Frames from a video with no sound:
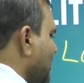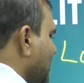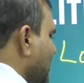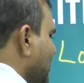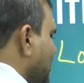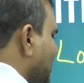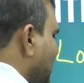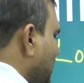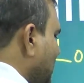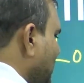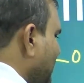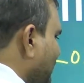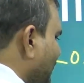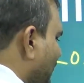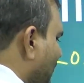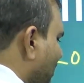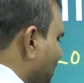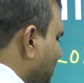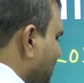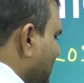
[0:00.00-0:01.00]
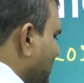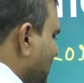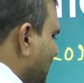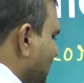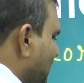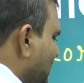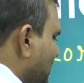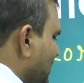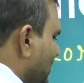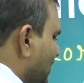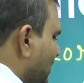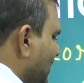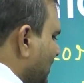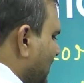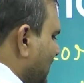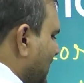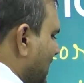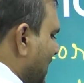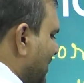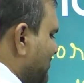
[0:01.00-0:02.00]
In 1848, he
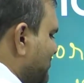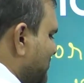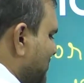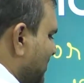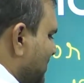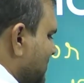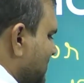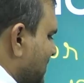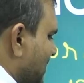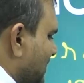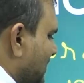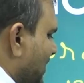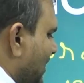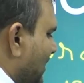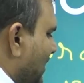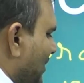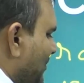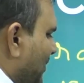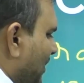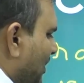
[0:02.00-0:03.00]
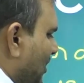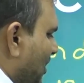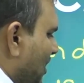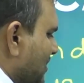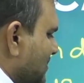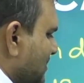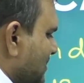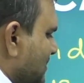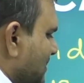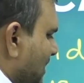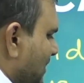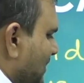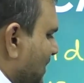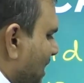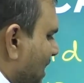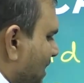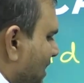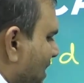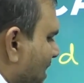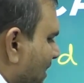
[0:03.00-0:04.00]
captured Satara because
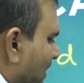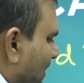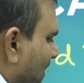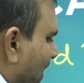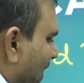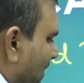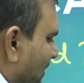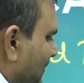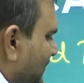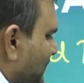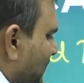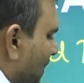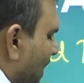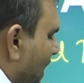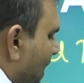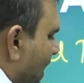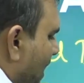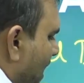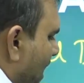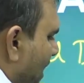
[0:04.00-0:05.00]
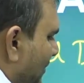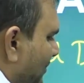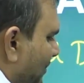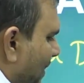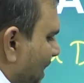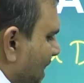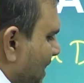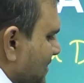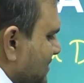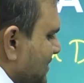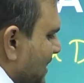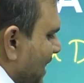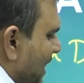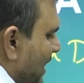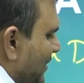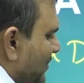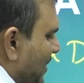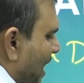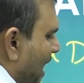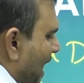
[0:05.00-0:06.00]
Satara king Appa
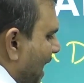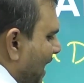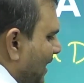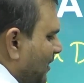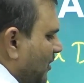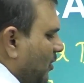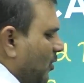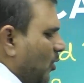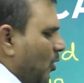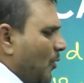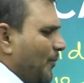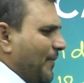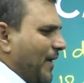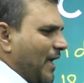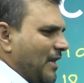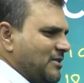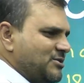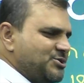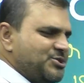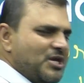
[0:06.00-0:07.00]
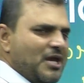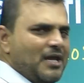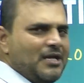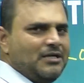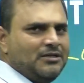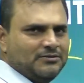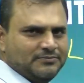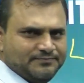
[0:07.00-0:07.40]
Sahib had no male child.